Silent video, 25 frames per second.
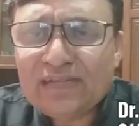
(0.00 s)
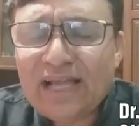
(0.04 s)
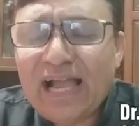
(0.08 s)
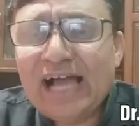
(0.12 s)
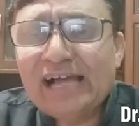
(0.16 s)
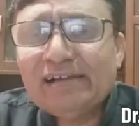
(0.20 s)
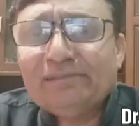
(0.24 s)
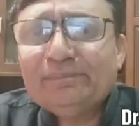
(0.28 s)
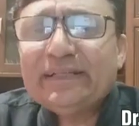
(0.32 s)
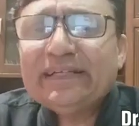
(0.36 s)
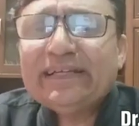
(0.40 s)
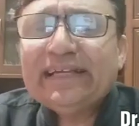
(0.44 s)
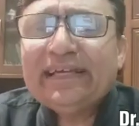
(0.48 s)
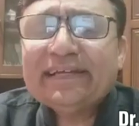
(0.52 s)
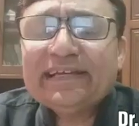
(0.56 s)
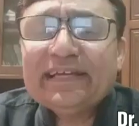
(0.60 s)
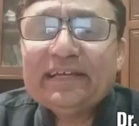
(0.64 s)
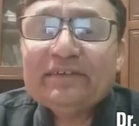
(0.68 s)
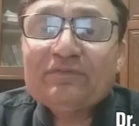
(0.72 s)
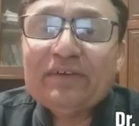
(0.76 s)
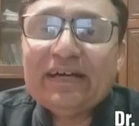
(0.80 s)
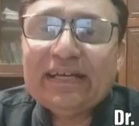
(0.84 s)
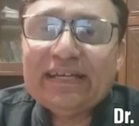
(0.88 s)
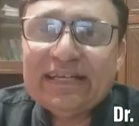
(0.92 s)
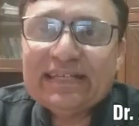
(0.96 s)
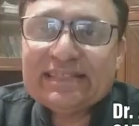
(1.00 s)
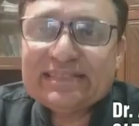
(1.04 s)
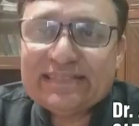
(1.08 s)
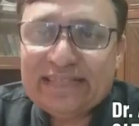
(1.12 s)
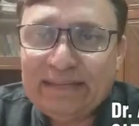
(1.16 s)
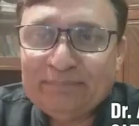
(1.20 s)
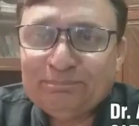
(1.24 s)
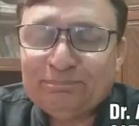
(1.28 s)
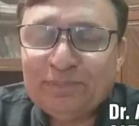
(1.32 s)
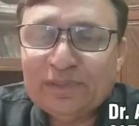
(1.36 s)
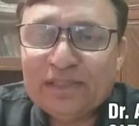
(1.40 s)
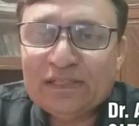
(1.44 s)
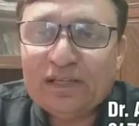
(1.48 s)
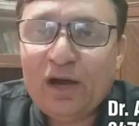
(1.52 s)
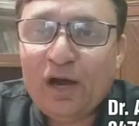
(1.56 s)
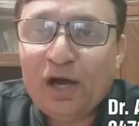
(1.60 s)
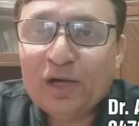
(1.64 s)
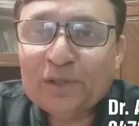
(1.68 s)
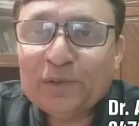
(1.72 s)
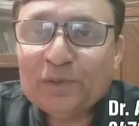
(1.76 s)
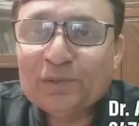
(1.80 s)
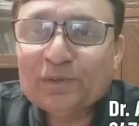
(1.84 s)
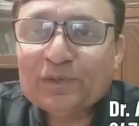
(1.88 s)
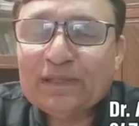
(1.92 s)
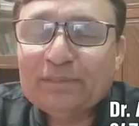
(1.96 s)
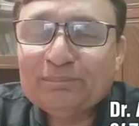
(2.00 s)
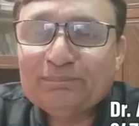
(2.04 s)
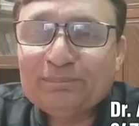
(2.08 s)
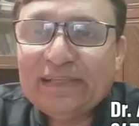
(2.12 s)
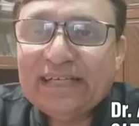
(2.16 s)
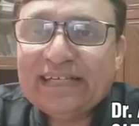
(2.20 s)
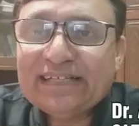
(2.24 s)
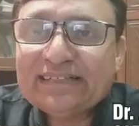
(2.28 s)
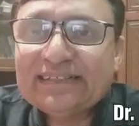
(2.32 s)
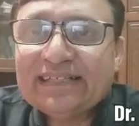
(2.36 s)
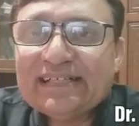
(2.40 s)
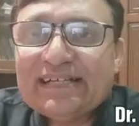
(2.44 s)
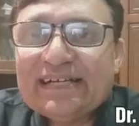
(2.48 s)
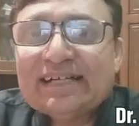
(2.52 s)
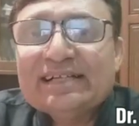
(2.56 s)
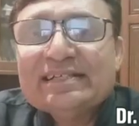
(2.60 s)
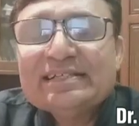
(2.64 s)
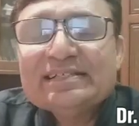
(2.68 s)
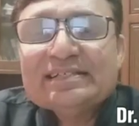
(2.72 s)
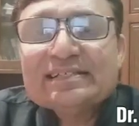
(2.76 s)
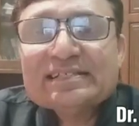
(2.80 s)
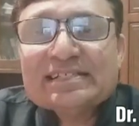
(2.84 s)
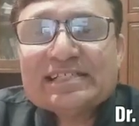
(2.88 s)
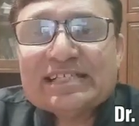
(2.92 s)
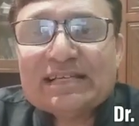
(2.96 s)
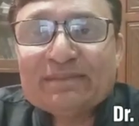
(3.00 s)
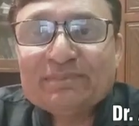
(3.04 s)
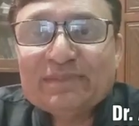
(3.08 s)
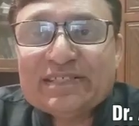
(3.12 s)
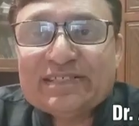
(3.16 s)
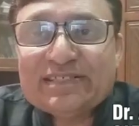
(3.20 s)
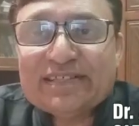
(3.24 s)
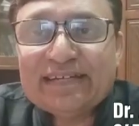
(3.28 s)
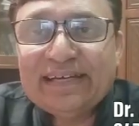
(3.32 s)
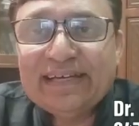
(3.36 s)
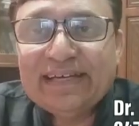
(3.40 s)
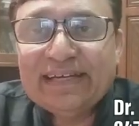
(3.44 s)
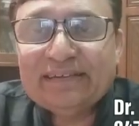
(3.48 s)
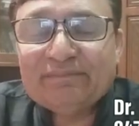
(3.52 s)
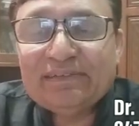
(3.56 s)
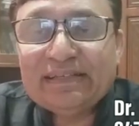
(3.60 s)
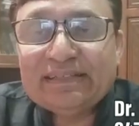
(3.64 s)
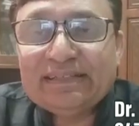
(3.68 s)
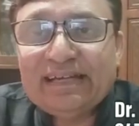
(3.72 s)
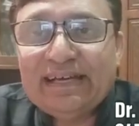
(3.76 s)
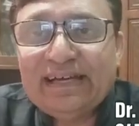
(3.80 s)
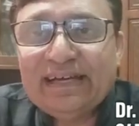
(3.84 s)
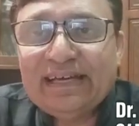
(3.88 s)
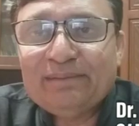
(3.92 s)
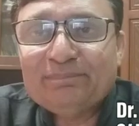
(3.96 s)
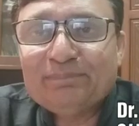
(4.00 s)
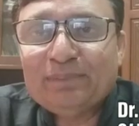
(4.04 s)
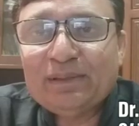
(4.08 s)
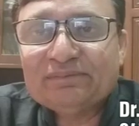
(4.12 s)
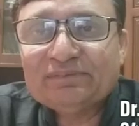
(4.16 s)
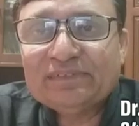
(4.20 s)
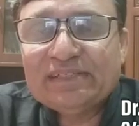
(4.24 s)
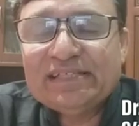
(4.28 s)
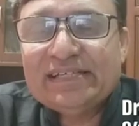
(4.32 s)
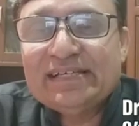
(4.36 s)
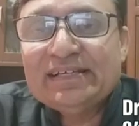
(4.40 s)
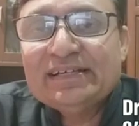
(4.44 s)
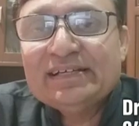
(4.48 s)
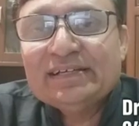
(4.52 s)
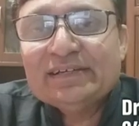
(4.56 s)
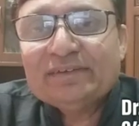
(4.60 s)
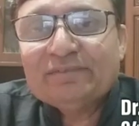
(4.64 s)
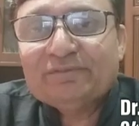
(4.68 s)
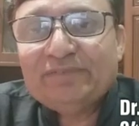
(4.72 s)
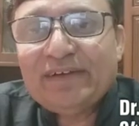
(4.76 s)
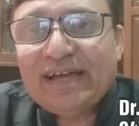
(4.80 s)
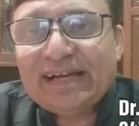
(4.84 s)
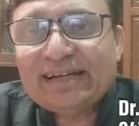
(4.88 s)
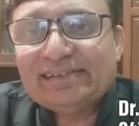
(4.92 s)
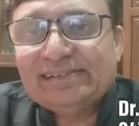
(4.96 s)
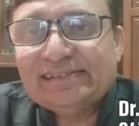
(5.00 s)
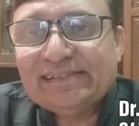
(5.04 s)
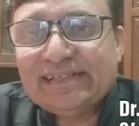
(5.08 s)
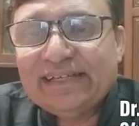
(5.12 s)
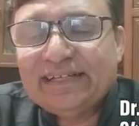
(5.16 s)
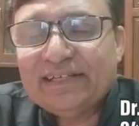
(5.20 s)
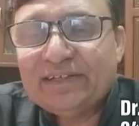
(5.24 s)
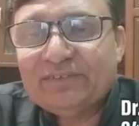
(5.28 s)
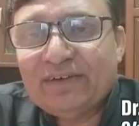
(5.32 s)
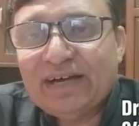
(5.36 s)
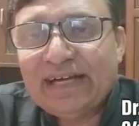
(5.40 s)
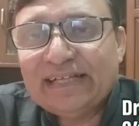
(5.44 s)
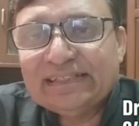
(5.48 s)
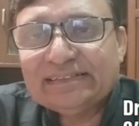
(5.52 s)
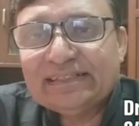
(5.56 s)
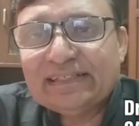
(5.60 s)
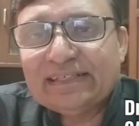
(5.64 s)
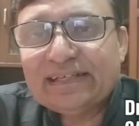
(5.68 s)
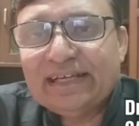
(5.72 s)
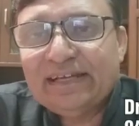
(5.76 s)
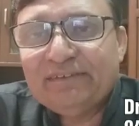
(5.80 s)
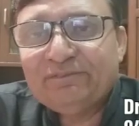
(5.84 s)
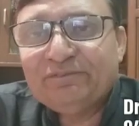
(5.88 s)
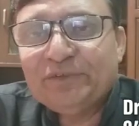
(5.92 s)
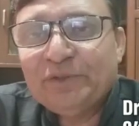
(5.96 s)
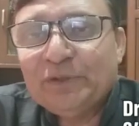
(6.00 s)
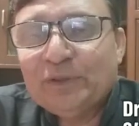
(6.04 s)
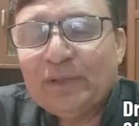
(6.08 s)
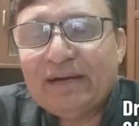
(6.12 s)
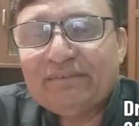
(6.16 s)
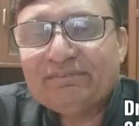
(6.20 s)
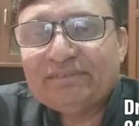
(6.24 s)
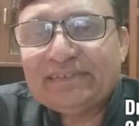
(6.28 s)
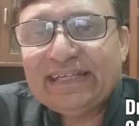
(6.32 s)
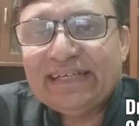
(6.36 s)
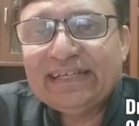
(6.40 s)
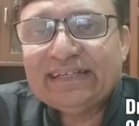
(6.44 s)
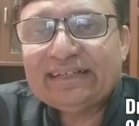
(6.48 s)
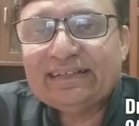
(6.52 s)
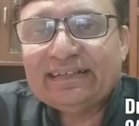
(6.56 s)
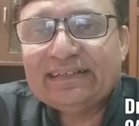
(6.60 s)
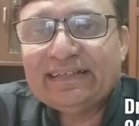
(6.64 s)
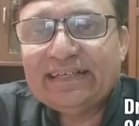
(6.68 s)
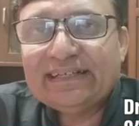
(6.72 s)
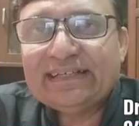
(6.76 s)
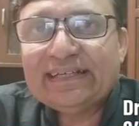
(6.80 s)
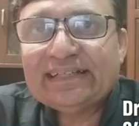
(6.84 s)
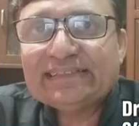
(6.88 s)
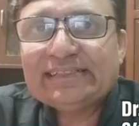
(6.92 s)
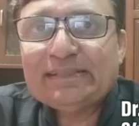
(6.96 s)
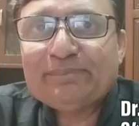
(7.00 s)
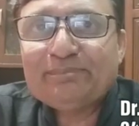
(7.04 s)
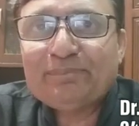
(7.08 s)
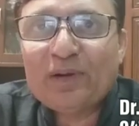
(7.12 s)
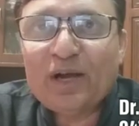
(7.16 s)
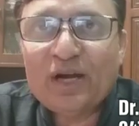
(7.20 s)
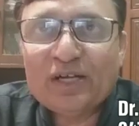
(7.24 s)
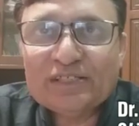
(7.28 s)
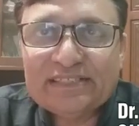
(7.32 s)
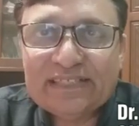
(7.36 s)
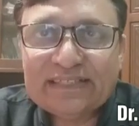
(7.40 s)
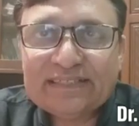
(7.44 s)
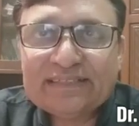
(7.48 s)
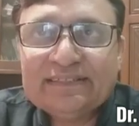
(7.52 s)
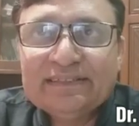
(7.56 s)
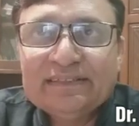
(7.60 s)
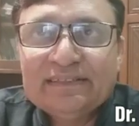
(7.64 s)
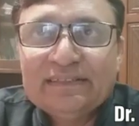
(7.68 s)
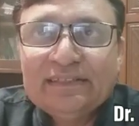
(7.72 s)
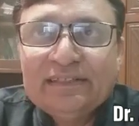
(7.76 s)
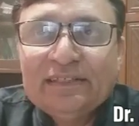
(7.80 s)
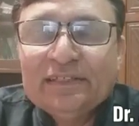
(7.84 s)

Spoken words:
I will be taking one example, how to complete the summer training with the help of the faculty advisor if you have taken it as a project.